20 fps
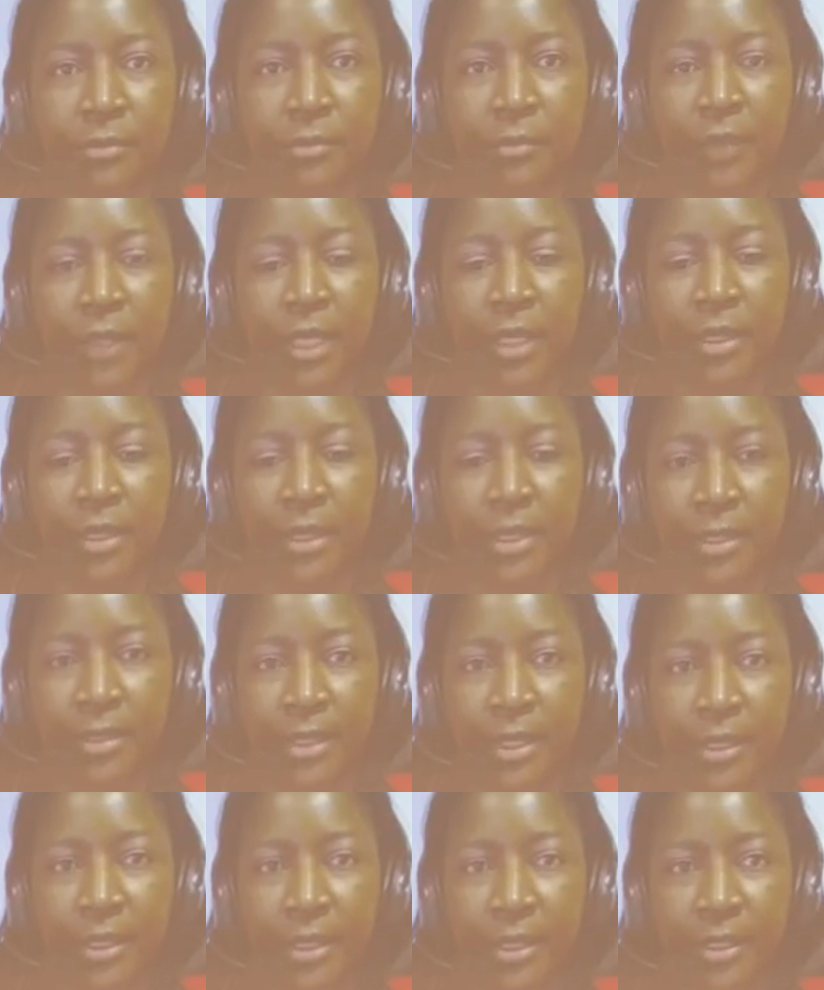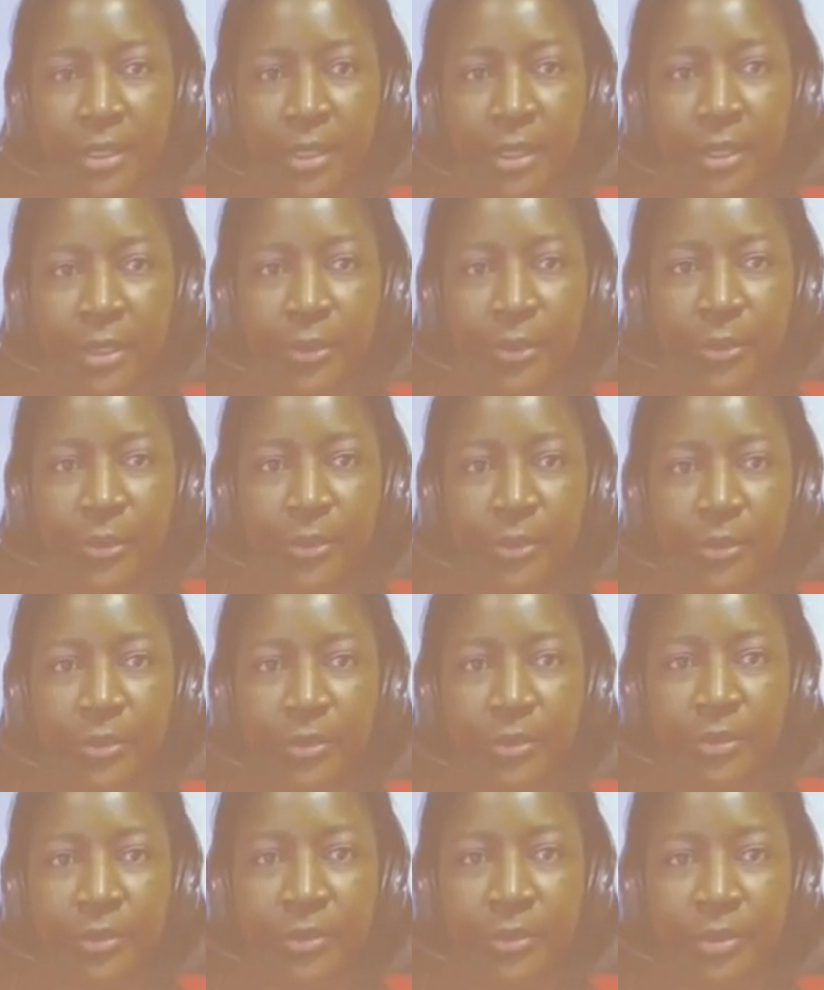Yes, I can hear you.
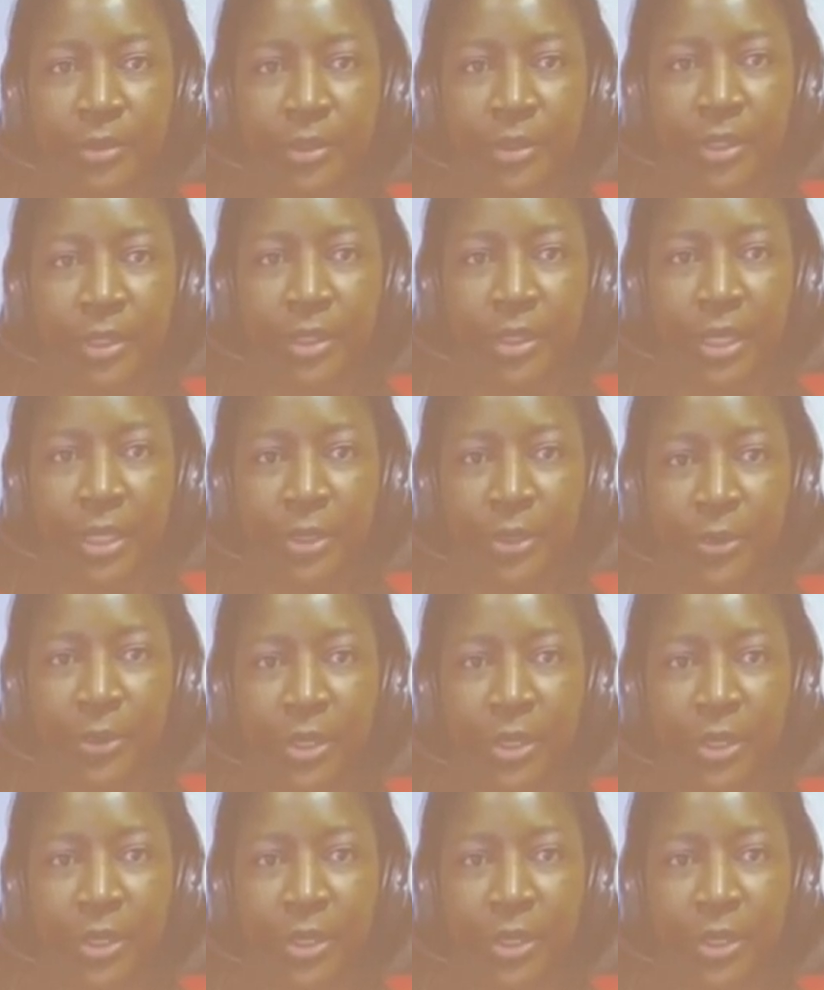Can you hear